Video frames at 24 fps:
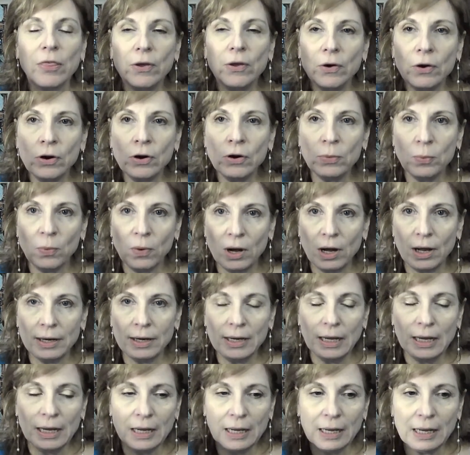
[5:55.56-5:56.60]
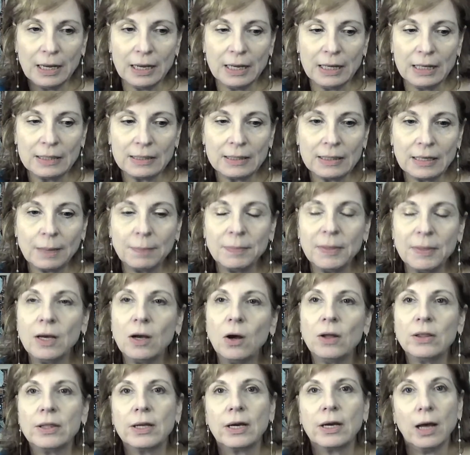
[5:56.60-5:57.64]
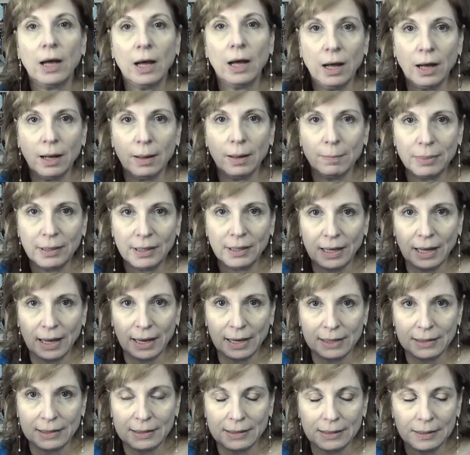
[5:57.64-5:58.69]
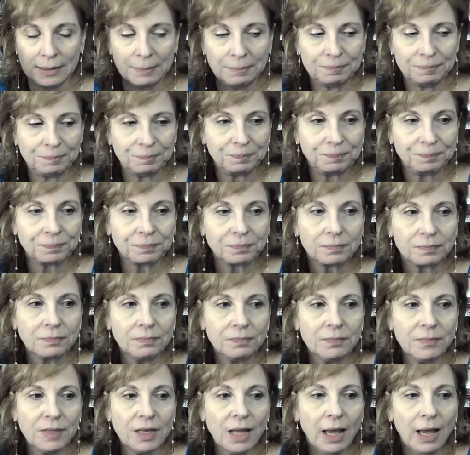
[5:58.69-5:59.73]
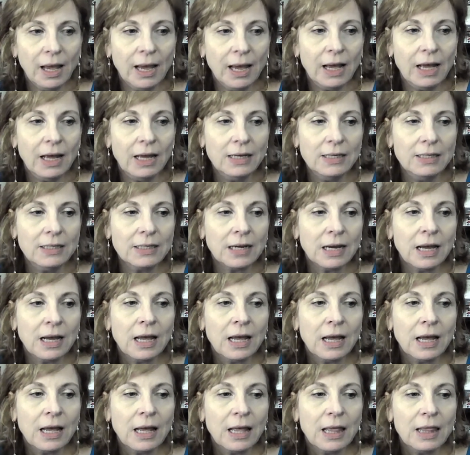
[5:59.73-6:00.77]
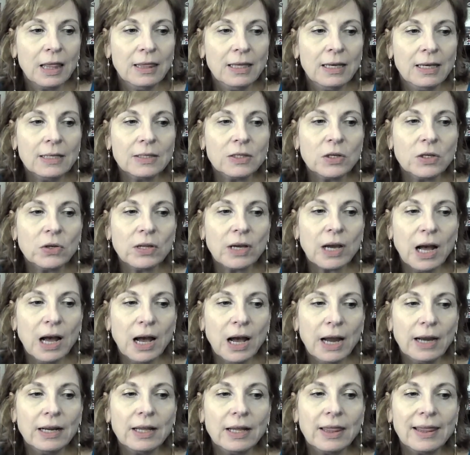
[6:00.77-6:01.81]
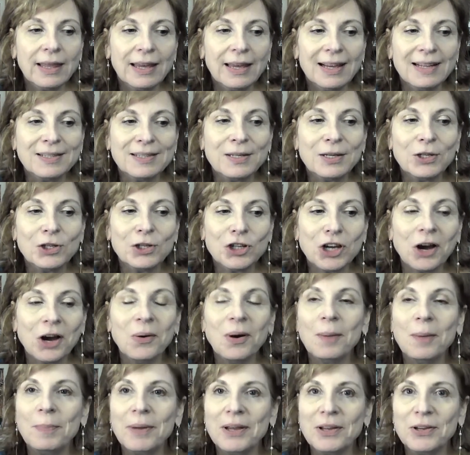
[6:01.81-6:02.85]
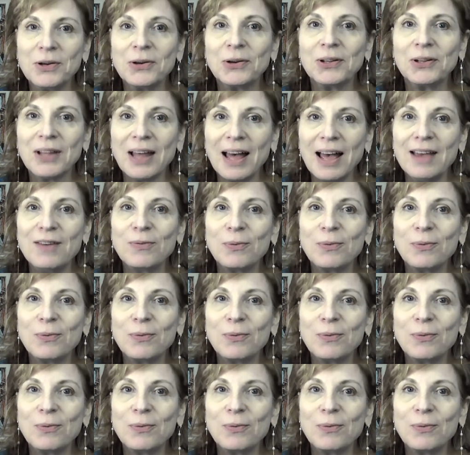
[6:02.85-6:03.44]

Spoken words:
The third one is something called the complex. And these are the kind of things that show up in your